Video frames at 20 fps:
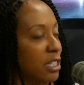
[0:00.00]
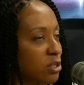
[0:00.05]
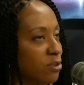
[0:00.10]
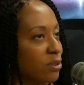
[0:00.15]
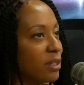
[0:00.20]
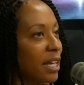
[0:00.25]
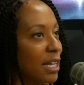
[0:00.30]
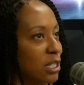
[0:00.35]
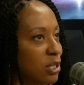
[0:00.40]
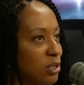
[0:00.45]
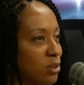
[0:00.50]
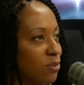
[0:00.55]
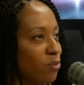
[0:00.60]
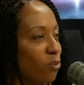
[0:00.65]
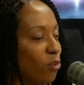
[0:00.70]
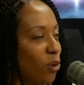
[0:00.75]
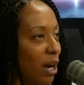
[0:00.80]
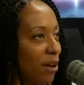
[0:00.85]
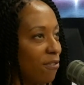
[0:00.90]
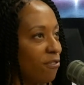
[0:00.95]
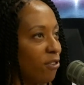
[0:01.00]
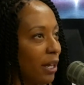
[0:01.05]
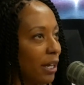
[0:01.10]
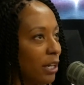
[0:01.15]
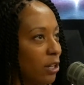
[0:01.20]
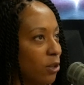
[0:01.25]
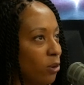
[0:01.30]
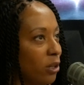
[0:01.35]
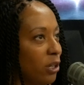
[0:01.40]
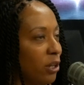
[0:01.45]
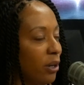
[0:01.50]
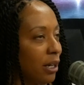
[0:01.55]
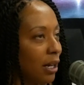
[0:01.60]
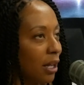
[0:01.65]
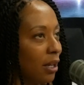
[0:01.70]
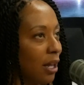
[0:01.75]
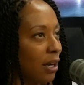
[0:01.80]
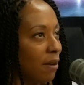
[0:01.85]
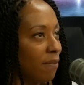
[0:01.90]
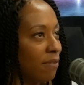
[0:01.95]
that's where I feel like, you get a
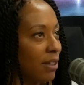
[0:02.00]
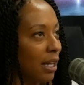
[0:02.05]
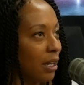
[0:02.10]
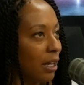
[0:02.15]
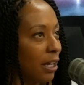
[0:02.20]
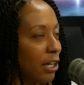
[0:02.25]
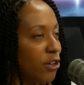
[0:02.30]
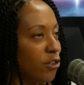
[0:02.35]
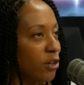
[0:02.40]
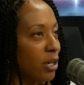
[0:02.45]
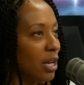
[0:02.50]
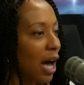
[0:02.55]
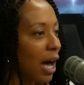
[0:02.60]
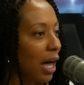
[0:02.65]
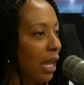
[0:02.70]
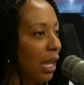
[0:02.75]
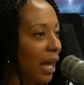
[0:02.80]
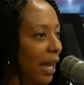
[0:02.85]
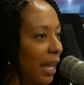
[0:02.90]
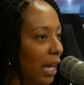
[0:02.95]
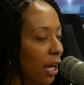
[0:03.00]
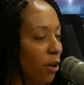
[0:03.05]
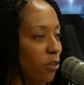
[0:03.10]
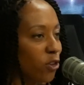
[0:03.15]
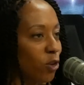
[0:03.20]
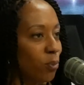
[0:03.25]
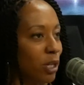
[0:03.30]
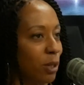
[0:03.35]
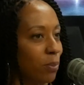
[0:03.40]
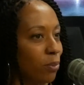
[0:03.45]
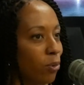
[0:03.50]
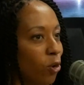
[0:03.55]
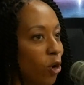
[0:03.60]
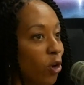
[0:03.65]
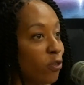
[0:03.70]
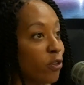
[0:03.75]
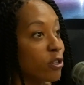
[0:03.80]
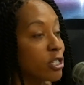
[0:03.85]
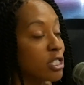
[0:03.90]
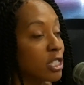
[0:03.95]
lot of that, like, you're not like other people,
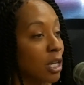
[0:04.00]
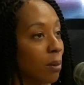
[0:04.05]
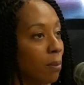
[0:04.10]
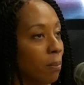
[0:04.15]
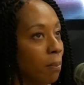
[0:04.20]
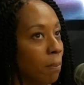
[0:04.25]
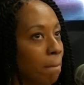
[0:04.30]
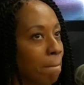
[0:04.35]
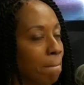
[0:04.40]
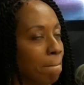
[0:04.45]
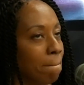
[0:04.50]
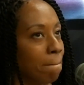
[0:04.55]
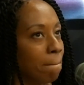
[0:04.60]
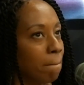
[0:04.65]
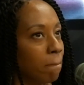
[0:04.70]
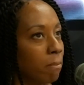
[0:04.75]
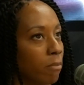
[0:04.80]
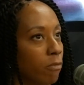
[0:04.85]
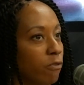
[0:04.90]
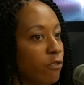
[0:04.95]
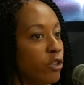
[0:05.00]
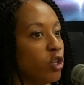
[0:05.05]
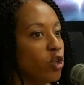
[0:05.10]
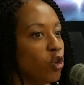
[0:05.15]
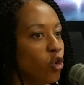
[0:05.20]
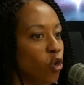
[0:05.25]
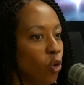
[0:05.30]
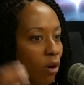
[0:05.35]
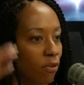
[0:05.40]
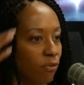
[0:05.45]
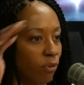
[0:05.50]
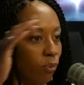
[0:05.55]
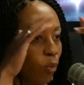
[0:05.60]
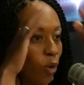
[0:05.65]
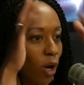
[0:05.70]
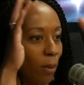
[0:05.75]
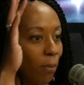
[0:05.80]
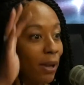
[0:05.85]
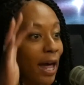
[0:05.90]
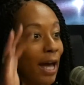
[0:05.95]
or there's some view of
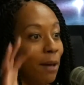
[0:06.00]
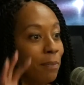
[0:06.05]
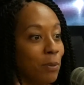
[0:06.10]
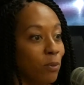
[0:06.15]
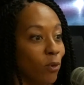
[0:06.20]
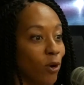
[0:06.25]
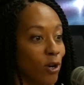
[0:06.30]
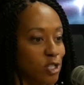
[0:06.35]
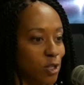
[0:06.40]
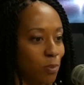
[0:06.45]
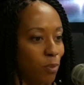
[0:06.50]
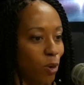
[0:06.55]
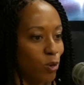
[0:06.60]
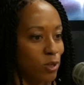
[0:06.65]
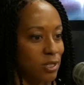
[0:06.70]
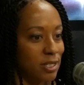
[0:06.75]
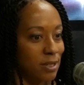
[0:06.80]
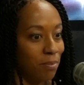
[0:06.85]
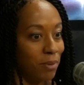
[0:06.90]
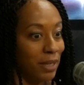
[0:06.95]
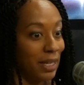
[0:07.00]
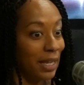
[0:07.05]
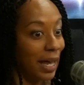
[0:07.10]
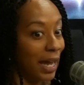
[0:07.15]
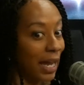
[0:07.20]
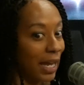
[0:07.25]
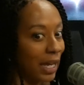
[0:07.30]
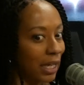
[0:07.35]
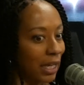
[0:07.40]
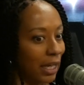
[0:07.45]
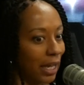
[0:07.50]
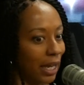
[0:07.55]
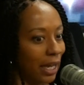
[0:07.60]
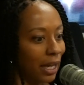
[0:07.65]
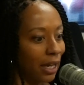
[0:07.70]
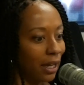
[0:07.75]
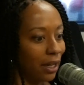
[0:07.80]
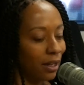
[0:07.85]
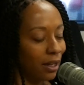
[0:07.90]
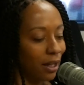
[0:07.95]
what black people are supposed to be like.
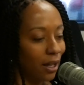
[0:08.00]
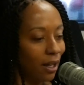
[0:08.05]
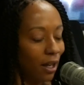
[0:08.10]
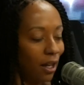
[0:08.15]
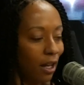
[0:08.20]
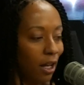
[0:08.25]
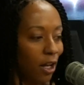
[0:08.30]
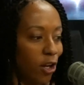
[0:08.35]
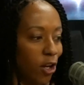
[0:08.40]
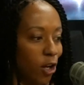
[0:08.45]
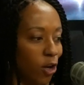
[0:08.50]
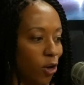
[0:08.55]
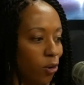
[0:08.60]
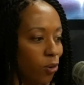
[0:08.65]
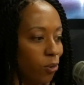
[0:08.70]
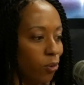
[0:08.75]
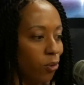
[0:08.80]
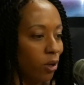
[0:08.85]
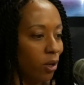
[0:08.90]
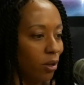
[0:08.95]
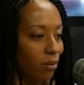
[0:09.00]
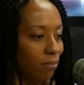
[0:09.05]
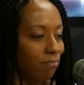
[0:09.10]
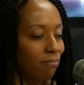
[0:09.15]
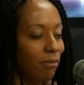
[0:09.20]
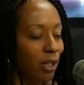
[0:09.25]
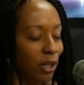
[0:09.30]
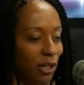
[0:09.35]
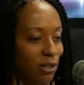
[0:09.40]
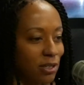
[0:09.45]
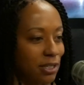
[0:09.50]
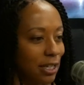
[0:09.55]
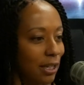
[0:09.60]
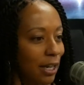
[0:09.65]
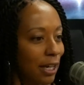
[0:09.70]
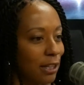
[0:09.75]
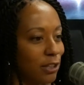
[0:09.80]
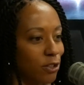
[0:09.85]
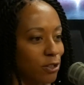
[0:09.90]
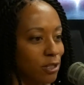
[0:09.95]
And, you said,
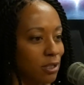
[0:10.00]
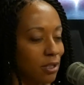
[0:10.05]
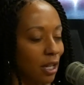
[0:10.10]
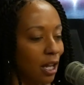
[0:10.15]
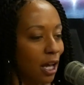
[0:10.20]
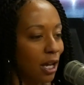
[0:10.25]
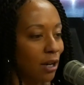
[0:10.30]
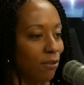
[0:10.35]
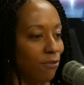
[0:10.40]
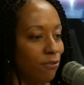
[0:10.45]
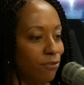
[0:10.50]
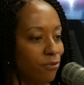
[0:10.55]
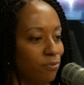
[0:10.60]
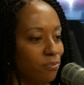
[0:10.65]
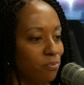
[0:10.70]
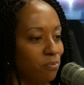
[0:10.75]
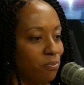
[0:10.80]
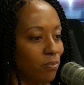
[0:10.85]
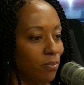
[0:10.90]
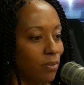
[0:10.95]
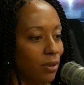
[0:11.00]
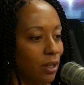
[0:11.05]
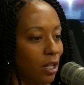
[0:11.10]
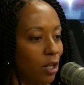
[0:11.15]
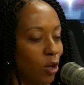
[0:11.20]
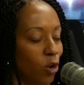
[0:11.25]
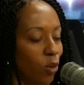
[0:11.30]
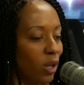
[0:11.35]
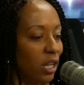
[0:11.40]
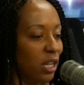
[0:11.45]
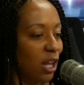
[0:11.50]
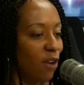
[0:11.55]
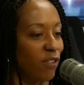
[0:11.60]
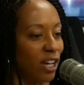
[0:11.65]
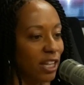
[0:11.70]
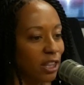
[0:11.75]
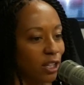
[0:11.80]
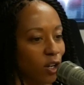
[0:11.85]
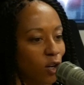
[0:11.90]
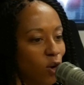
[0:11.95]
like, there's a lot of,
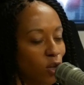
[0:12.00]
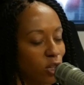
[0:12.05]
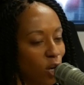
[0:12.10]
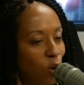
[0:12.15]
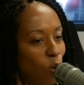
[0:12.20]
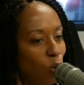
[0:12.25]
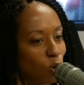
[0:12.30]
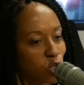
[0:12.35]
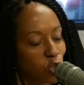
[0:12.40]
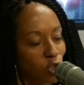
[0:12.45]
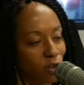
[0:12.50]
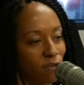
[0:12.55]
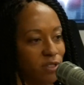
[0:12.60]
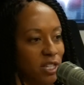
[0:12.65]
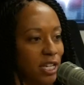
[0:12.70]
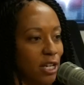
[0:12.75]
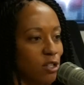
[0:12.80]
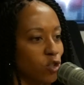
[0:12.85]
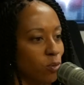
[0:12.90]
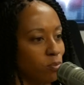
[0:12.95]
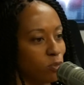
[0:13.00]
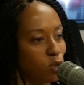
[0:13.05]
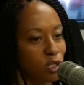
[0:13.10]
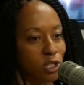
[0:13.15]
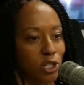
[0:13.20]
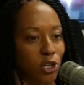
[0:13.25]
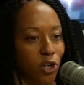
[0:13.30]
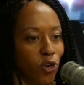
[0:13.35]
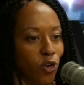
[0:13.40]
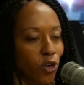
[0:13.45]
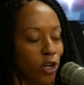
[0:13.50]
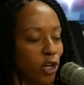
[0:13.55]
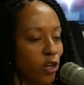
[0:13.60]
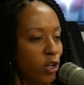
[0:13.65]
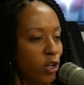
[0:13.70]
loving the culture of things, or music, or,